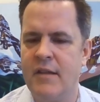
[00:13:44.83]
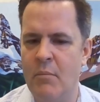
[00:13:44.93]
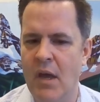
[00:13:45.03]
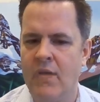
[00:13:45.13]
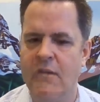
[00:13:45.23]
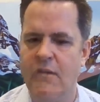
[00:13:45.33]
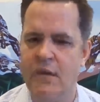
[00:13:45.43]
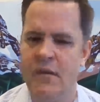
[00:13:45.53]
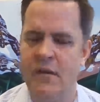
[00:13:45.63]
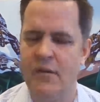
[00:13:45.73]
a mix.
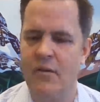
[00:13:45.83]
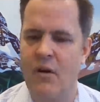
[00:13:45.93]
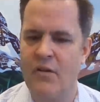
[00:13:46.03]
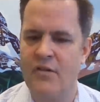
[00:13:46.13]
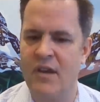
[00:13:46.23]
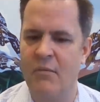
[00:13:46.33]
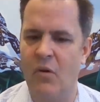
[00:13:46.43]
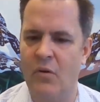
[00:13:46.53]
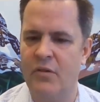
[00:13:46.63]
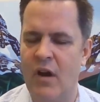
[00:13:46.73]
There are some
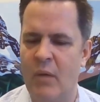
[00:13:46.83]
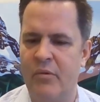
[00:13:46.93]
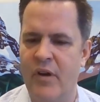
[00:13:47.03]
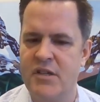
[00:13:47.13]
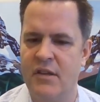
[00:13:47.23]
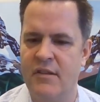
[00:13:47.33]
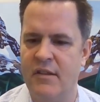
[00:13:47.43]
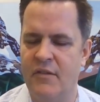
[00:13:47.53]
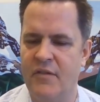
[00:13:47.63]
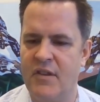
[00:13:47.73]
older operations
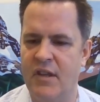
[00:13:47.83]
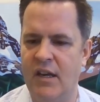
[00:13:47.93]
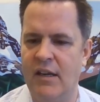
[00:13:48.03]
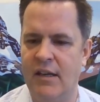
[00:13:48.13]
in the vicinity,